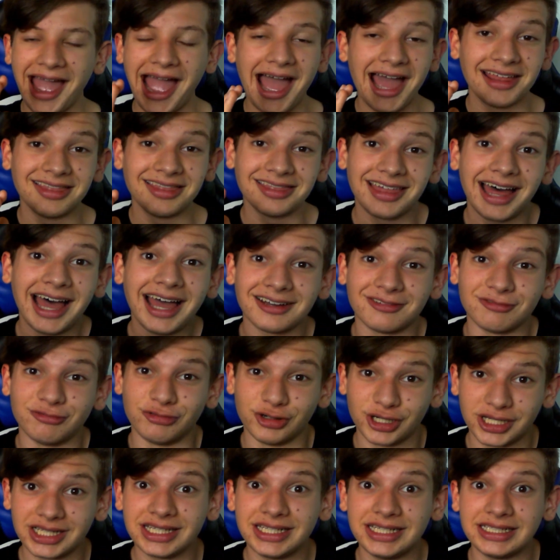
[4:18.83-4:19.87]
And that
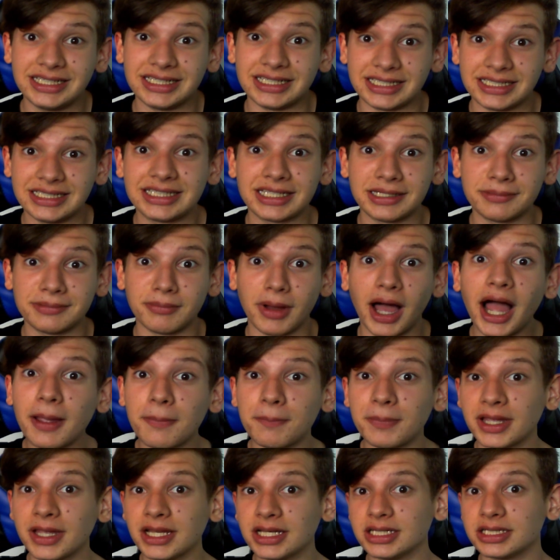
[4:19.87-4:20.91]
really is, in my
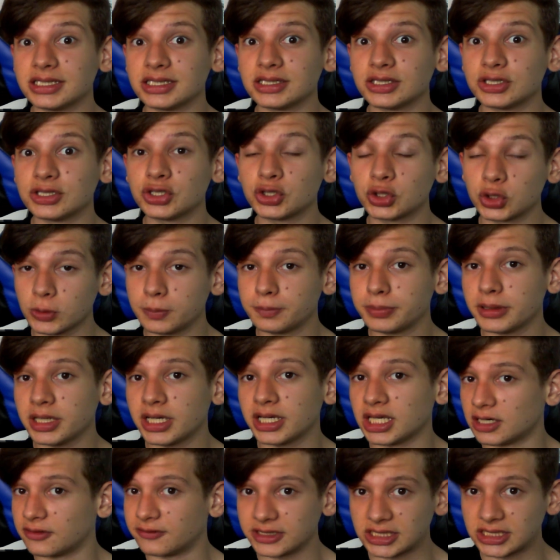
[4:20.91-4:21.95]
opinion, super
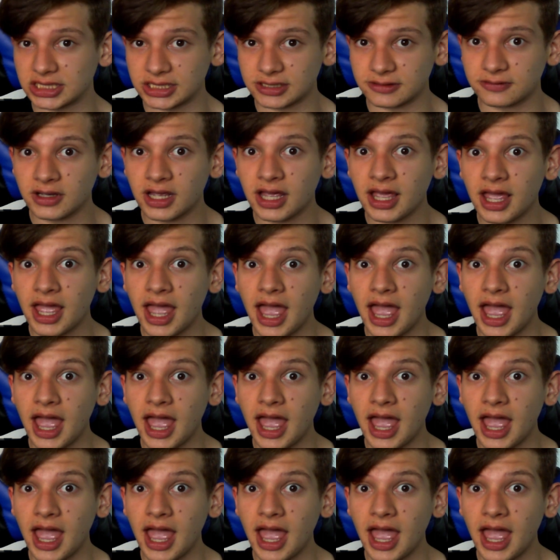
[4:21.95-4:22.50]
innovative,